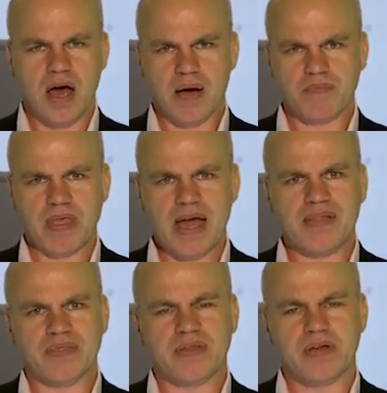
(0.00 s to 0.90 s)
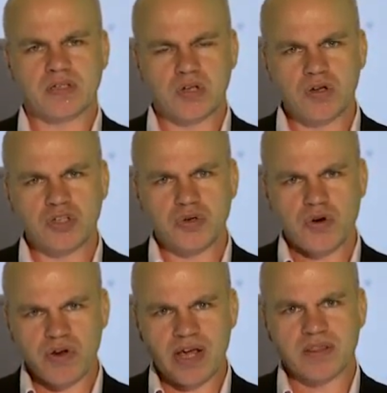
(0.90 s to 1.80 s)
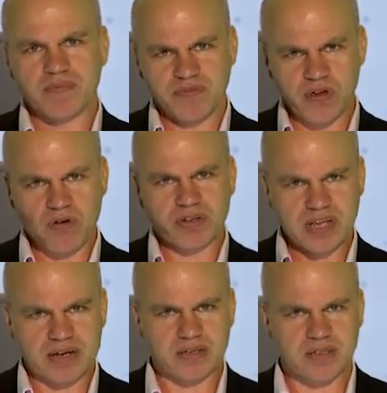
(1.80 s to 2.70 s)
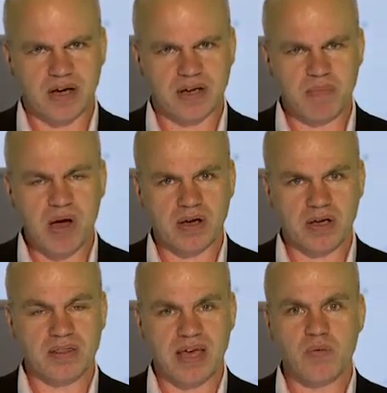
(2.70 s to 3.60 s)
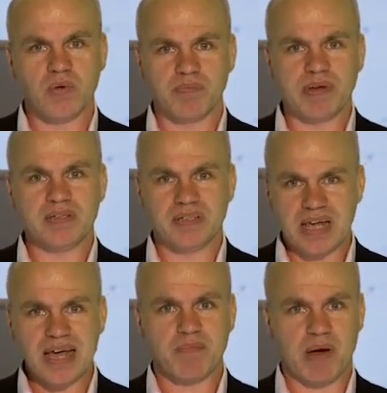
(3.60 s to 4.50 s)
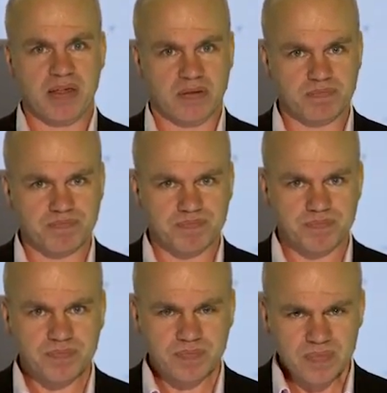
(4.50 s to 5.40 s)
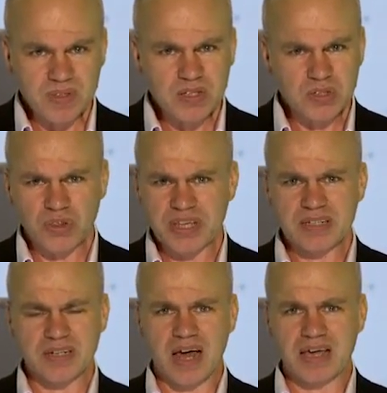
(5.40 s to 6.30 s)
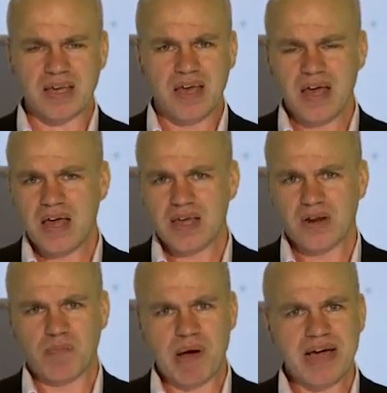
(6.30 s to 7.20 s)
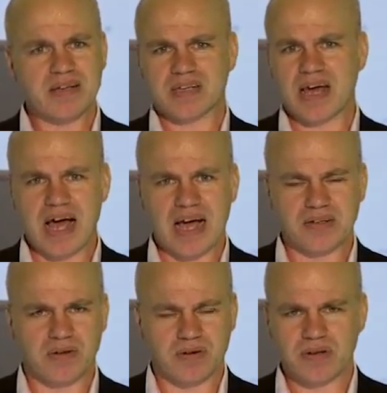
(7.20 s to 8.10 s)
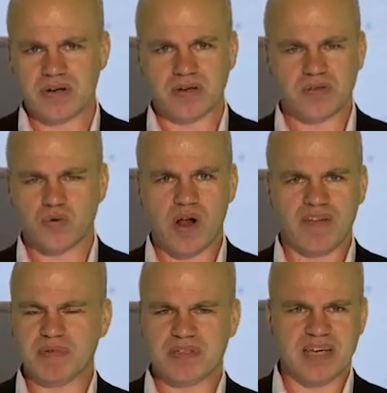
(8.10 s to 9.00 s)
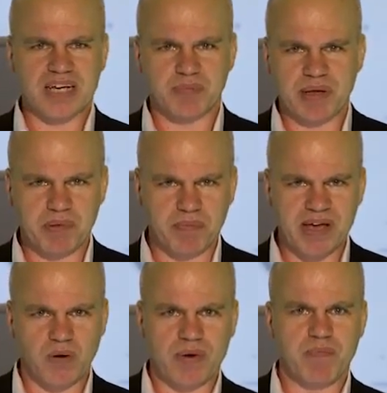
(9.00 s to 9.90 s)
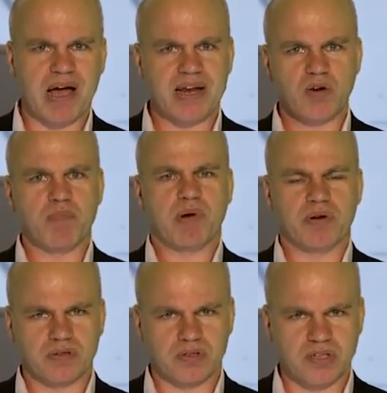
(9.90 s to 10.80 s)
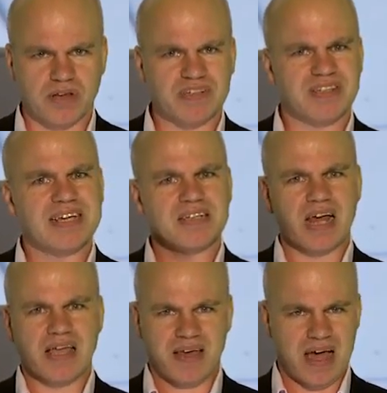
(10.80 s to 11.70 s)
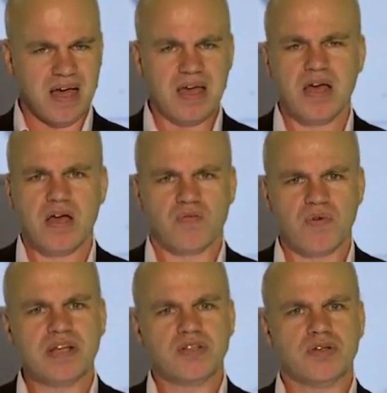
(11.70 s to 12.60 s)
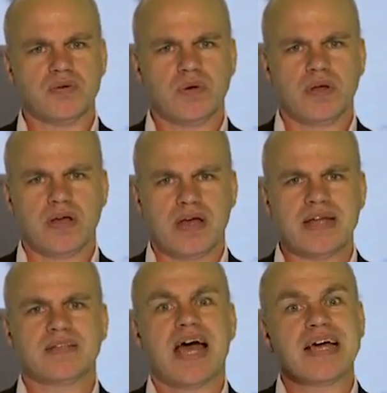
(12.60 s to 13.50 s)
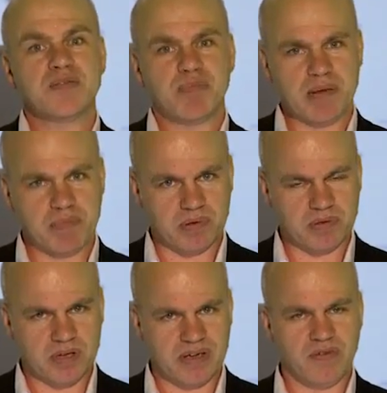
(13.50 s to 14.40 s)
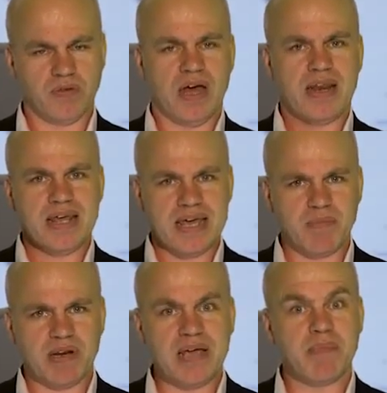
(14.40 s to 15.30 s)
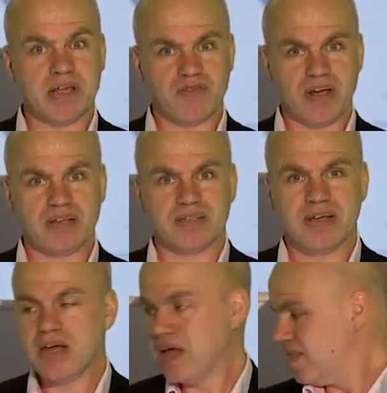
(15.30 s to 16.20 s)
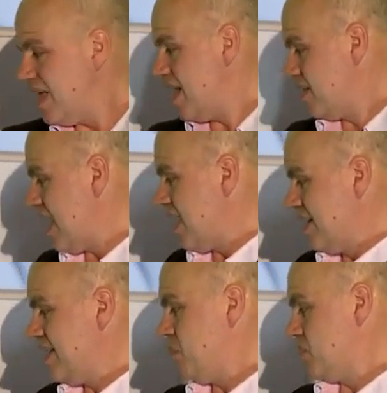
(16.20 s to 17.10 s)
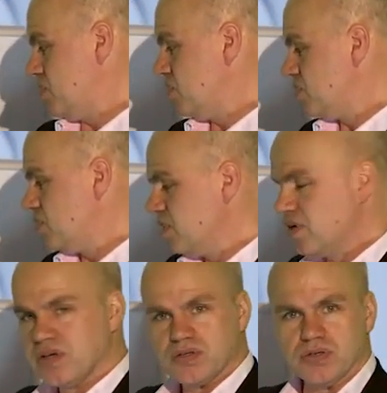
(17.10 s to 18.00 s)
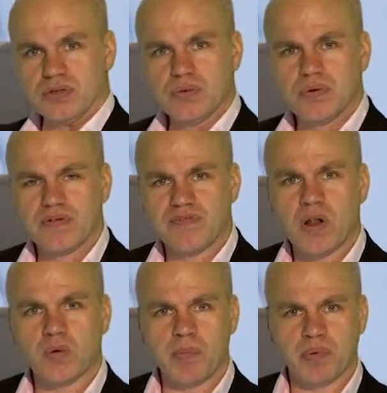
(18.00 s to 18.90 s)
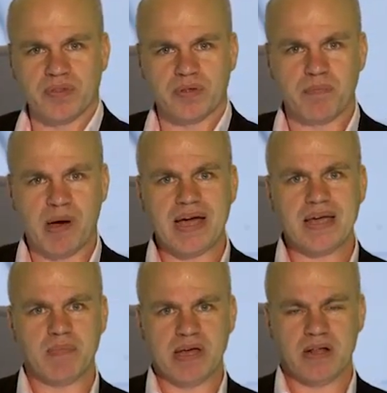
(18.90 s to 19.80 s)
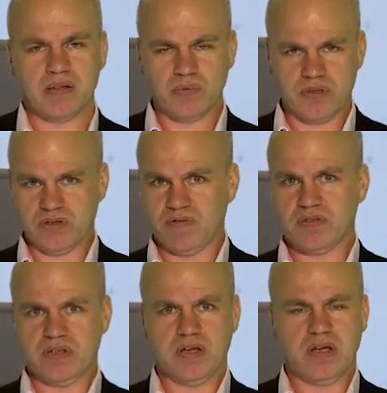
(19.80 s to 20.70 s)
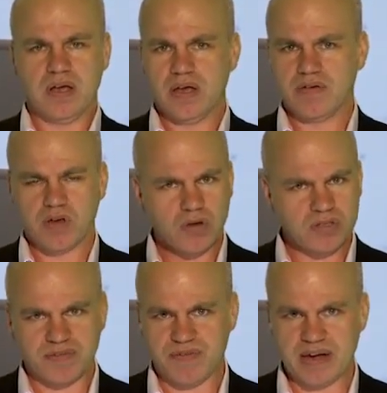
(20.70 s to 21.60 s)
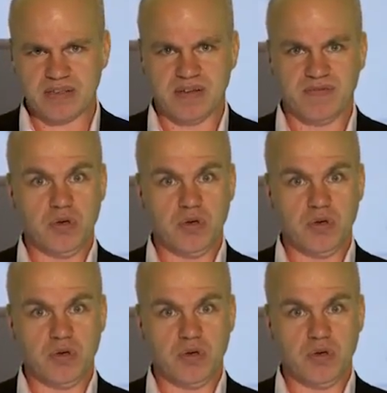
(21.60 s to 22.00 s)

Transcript: And as long as you create them for your intended target market, they will be desired by them. So things like, a buyer's guide on 12 mistakes people make when buying your product or service, things like that really do entice people to give you their name and email address. Then that enables us to follow up with them by email, which is obviously cost effective.